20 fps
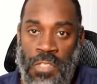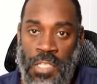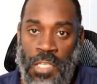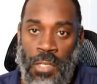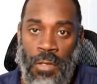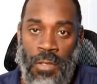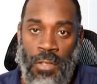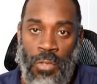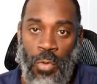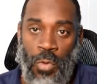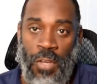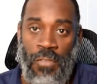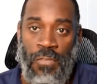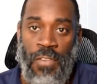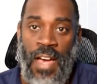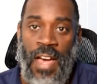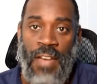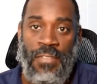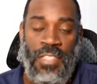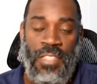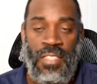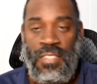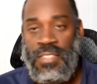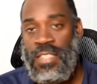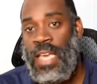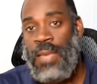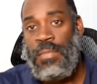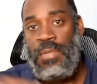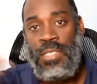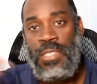25 is the
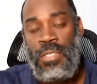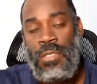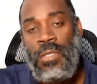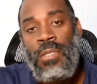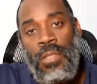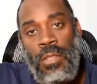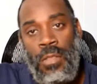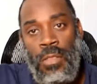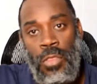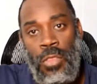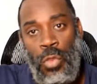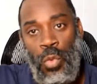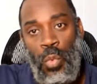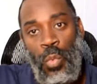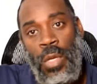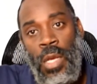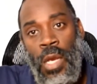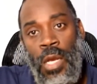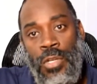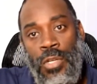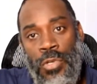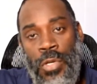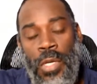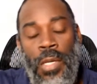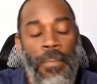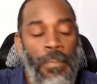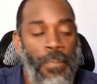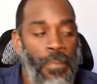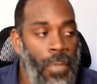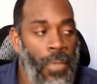same as 300.
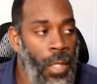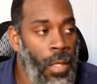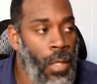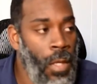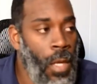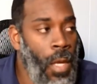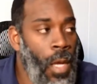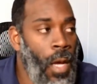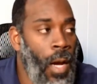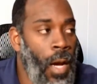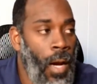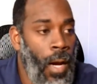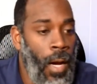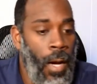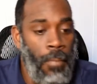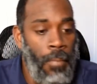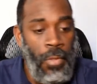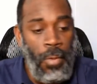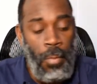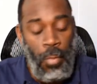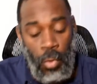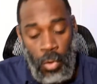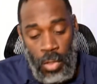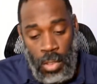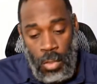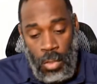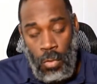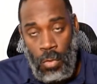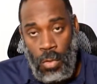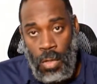The Marine
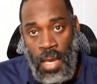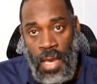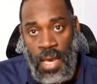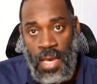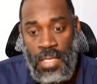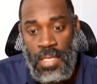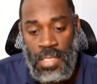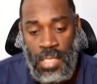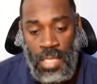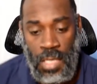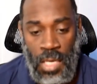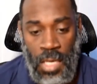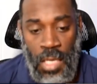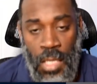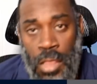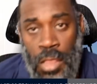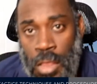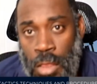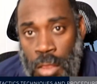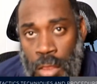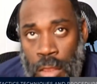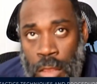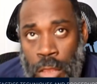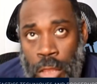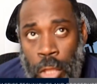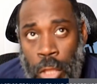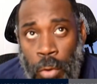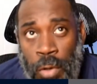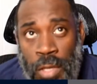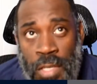Corps has a
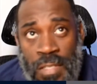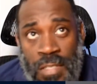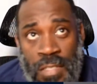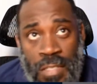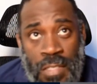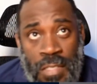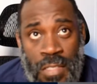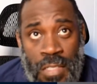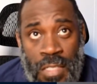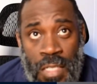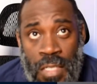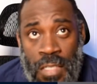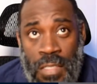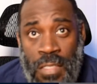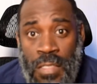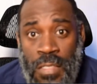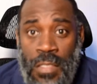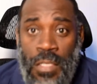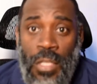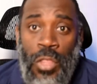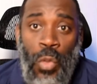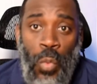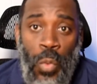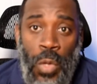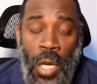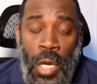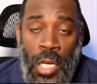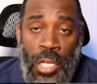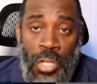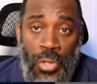36 to
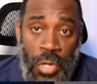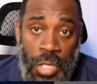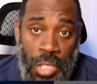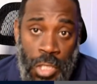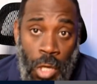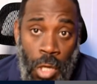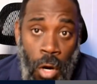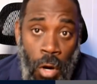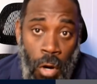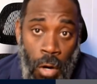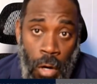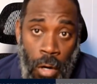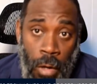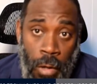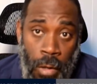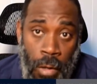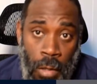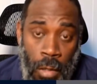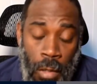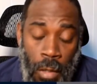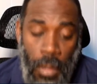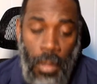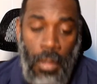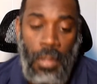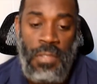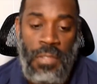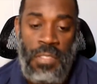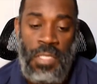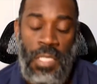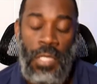300 yard
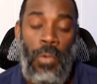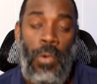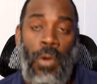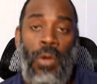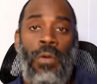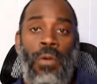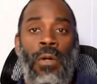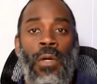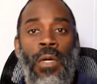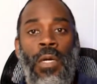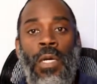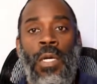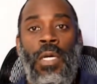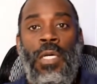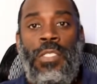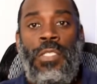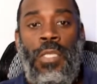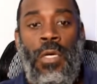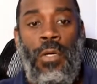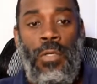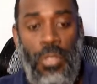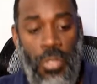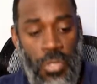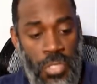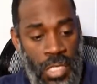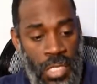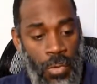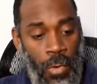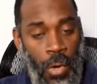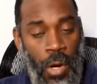zero. So you
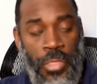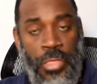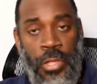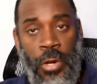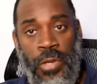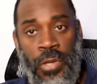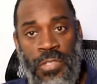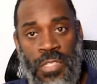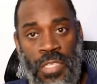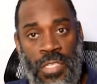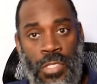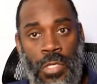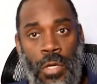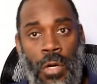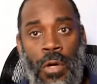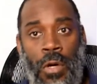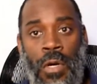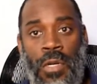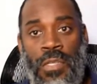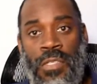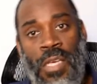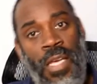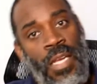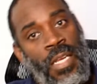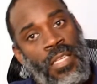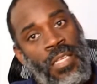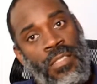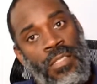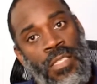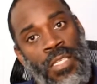zero at 36 yards, and
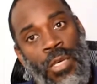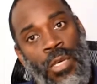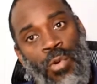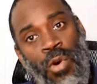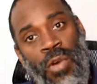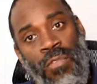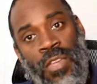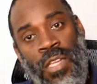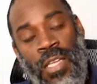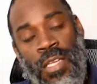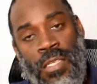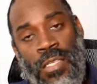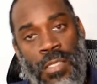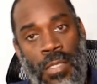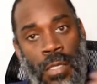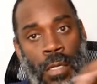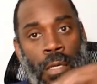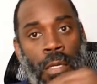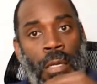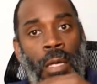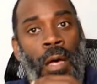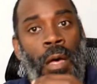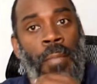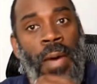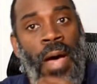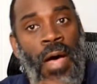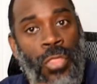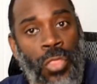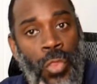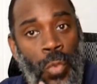it's equivalent to
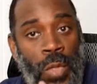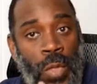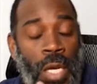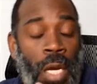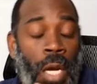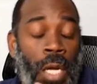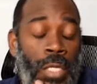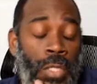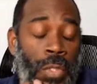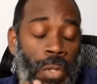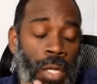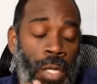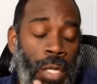about 300.